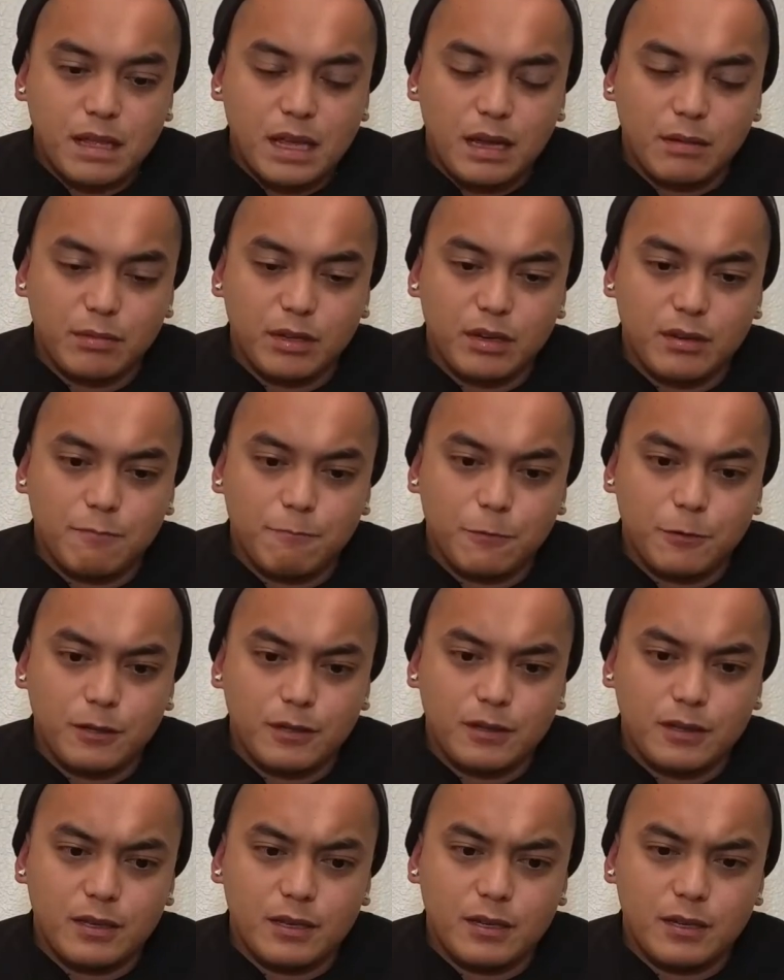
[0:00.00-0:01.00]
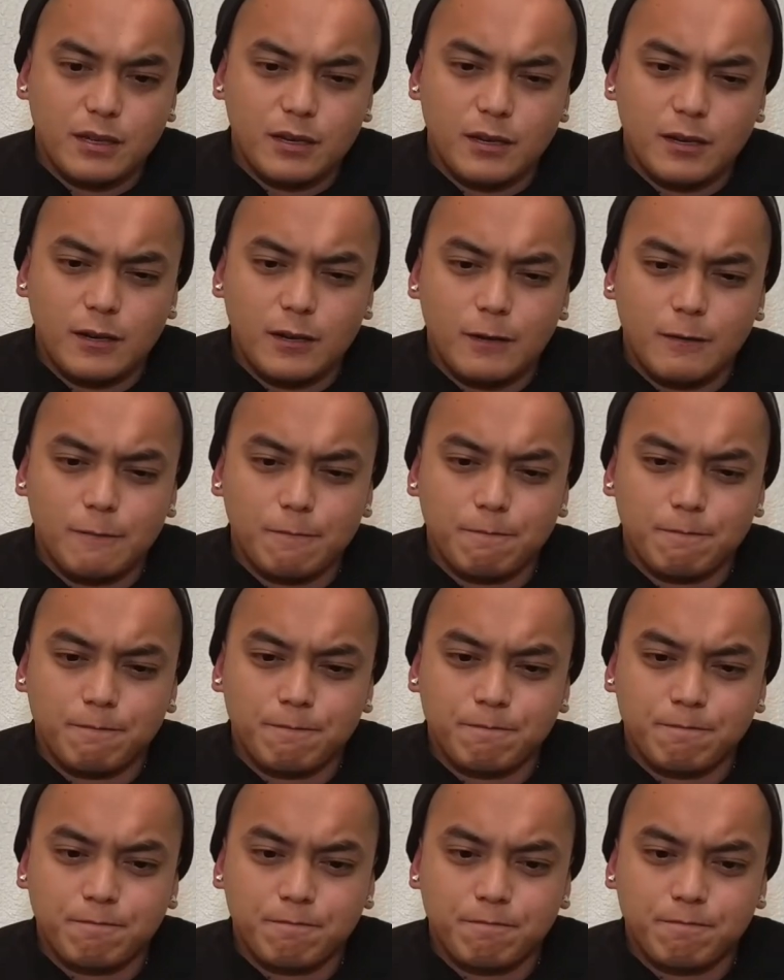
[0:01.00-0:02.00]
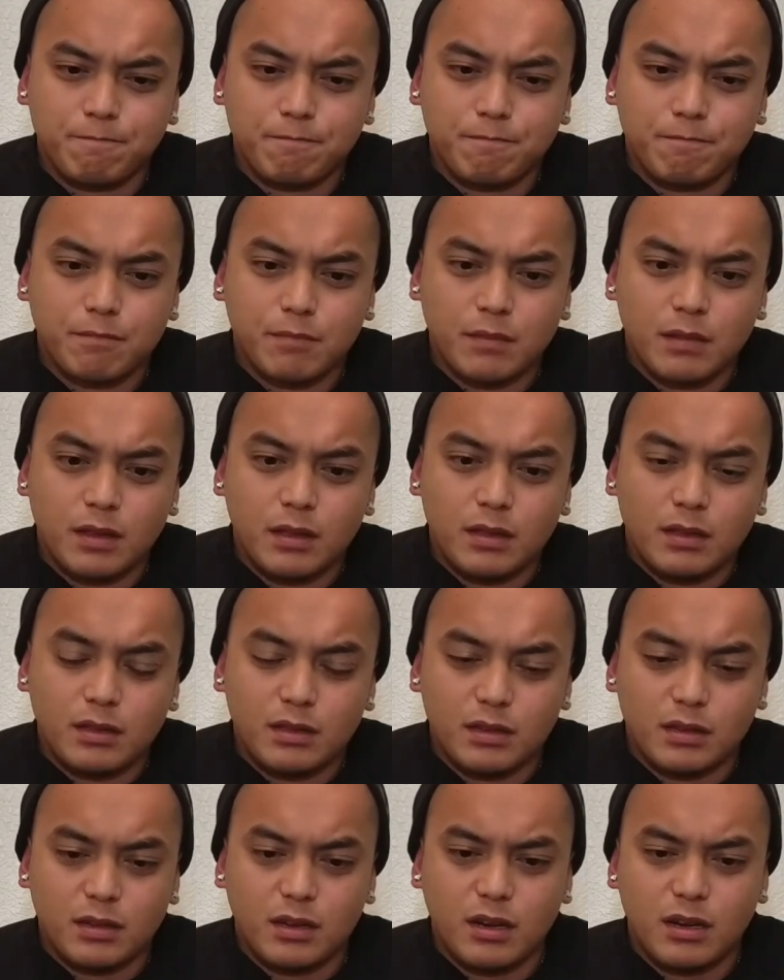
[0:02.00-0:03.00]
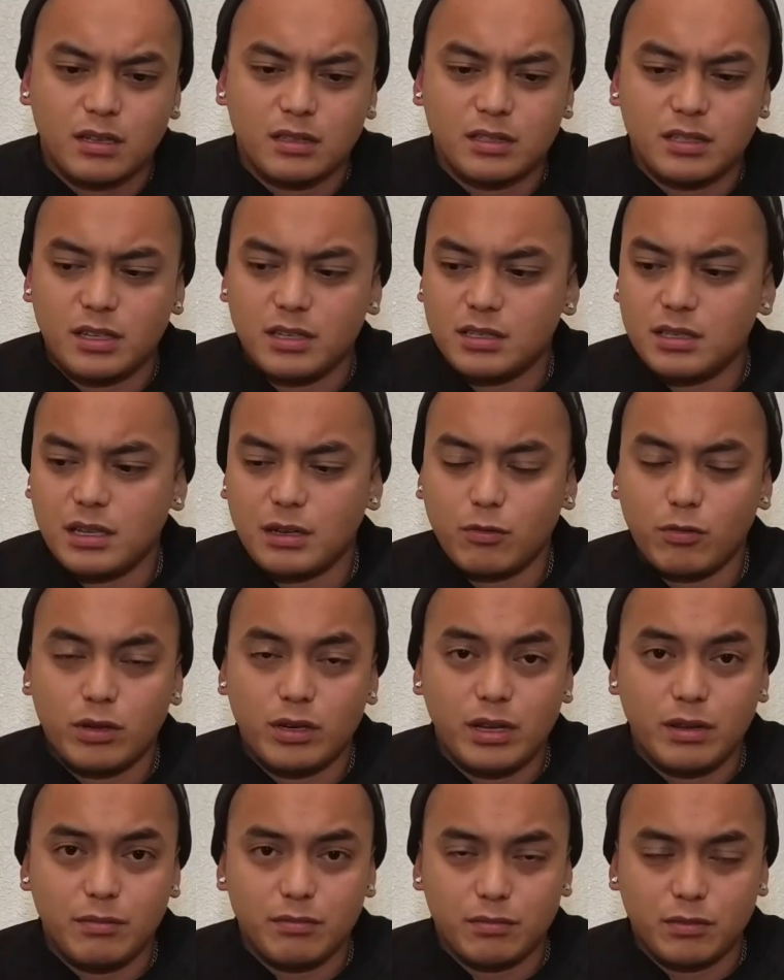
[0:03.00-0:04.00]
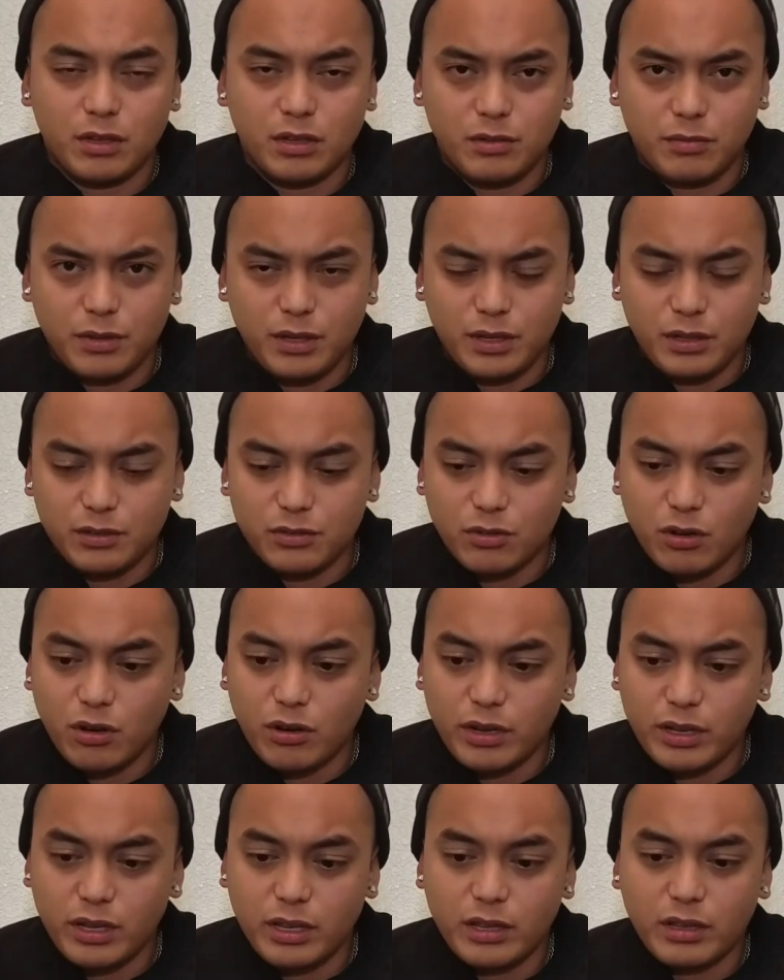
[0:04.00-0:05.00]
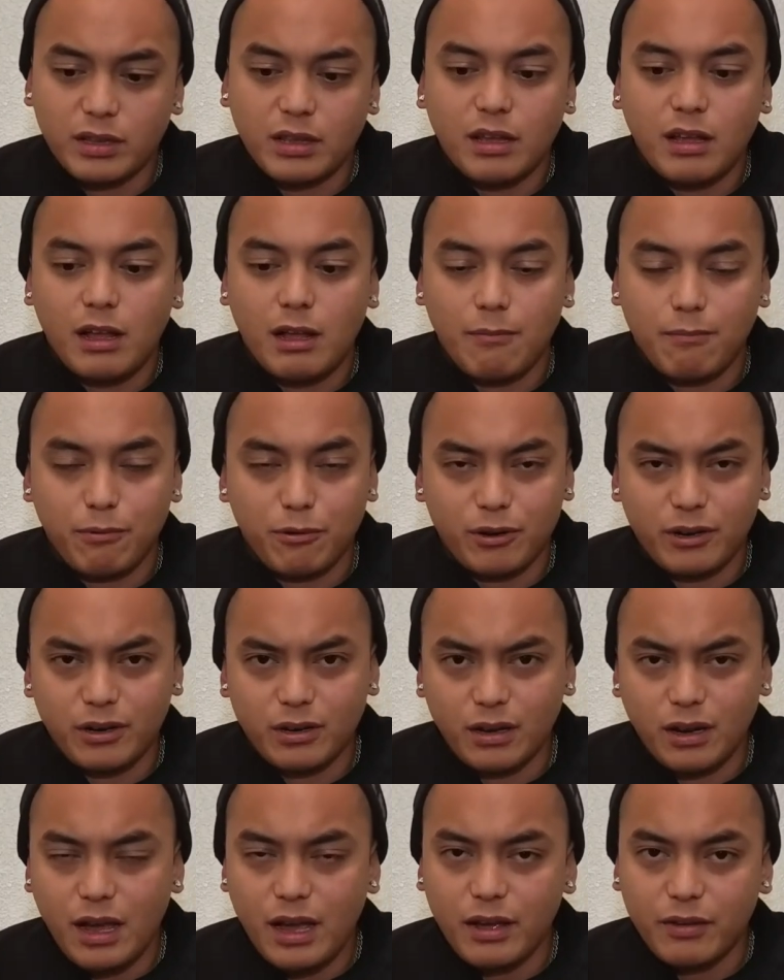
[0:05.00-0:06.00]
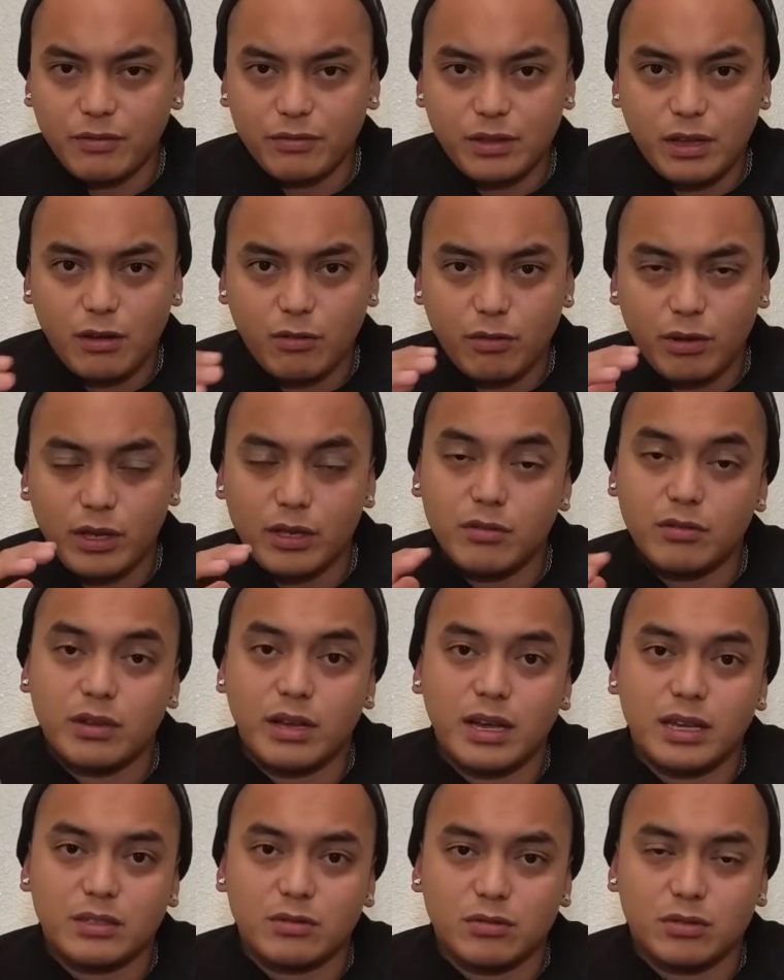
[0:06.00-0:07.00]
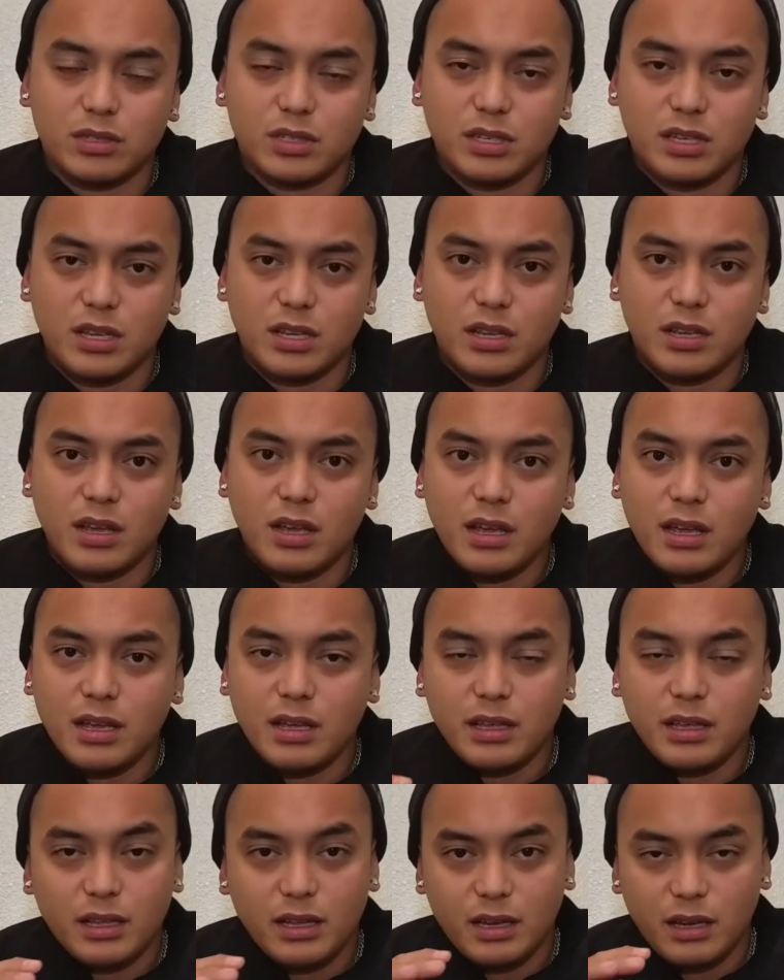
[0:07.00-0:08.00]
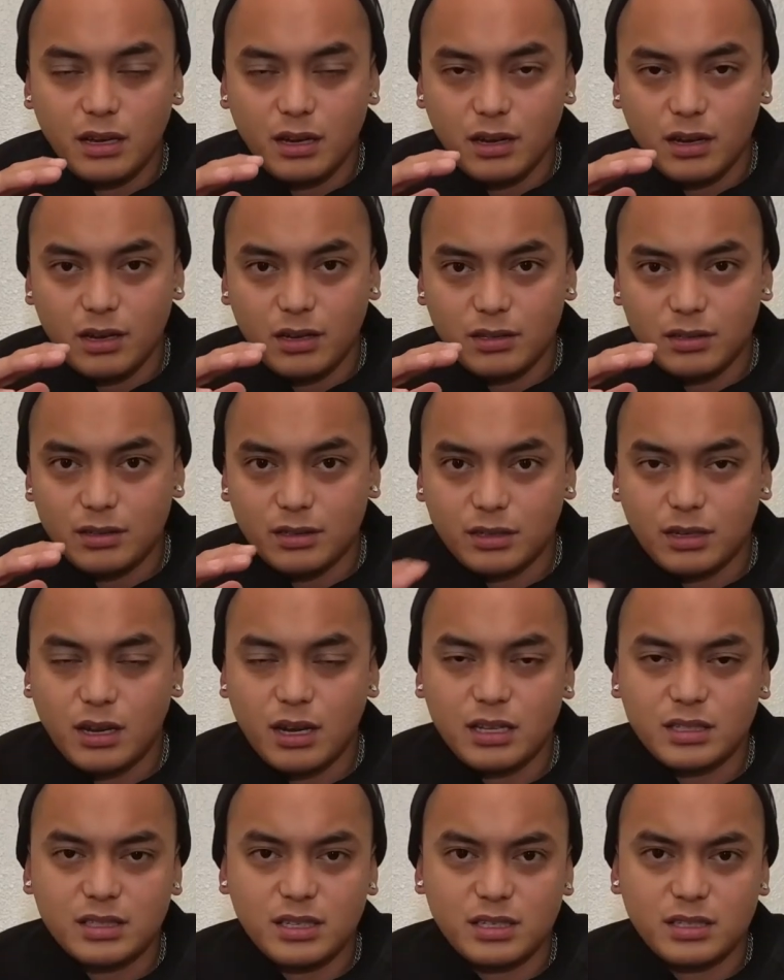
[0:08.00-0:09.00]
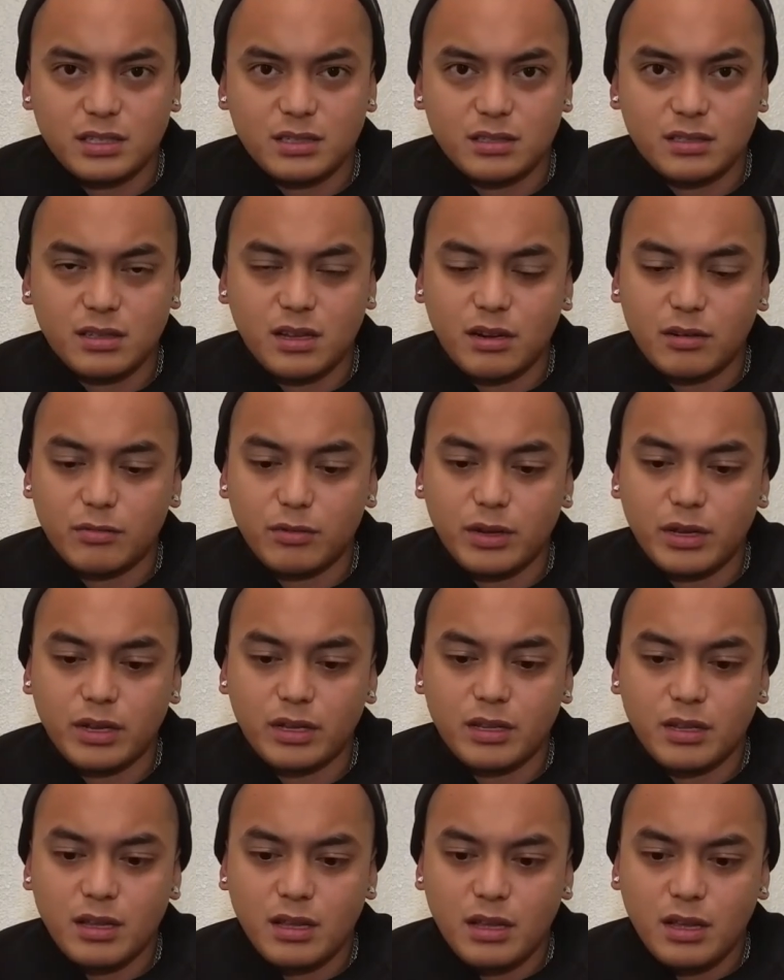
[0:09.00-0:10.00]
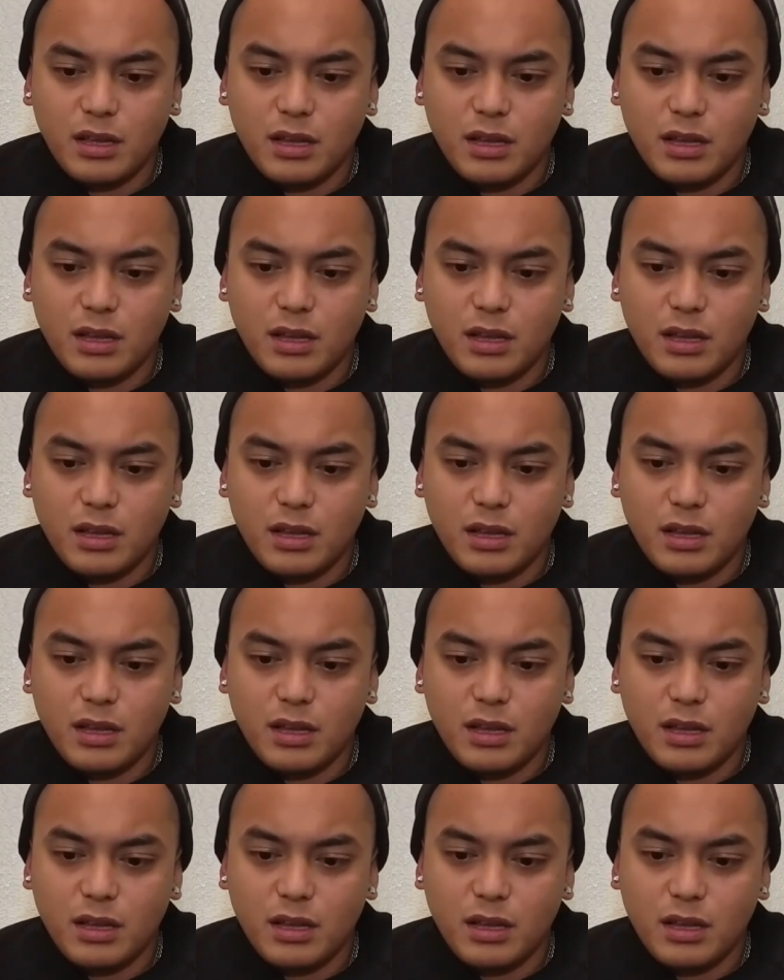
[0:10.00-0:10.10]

I'm gonna put the, um, the contest like when I'm gonna be drawing it. I'll put it live. That way, you guys would see uh, the contest is not rigged.